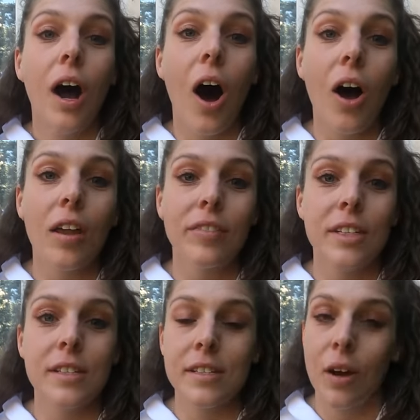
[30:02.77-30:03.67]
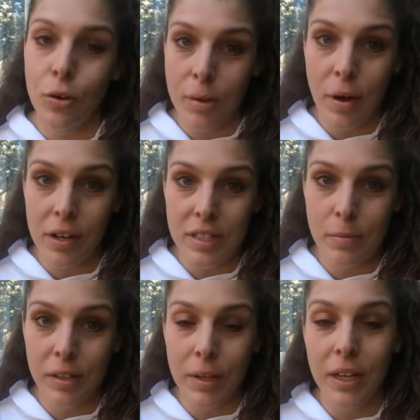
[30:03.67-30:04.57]
All of this is only
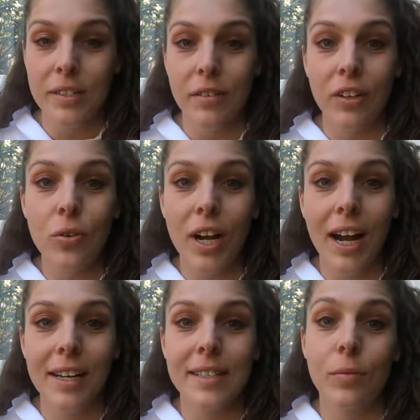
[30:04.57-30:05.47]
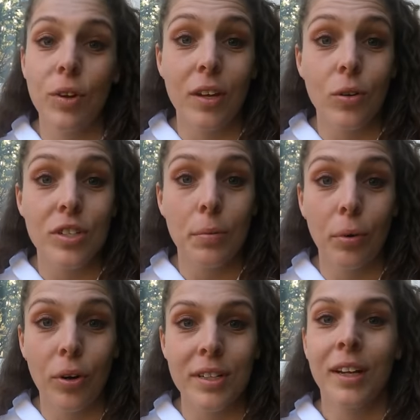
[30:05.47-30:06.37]
possible because of you guys and your
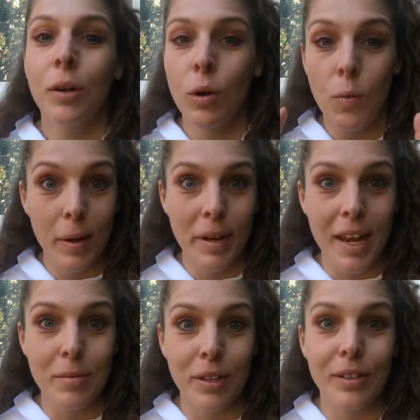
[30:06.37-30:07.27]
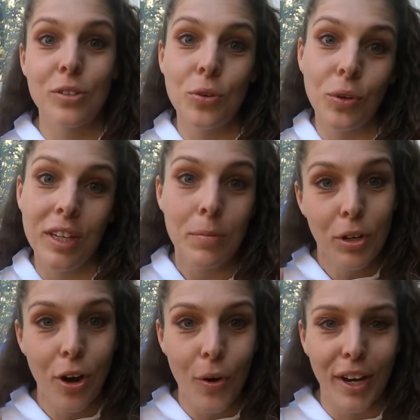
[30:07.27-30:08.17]
support, we will be able to keep
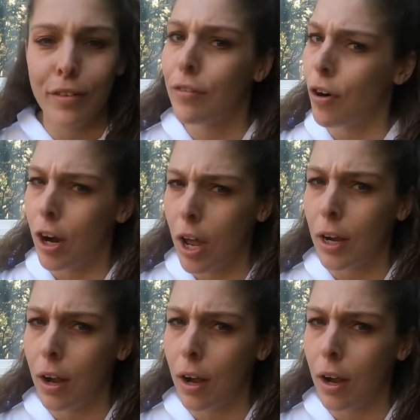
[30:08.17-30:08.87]
going for a lot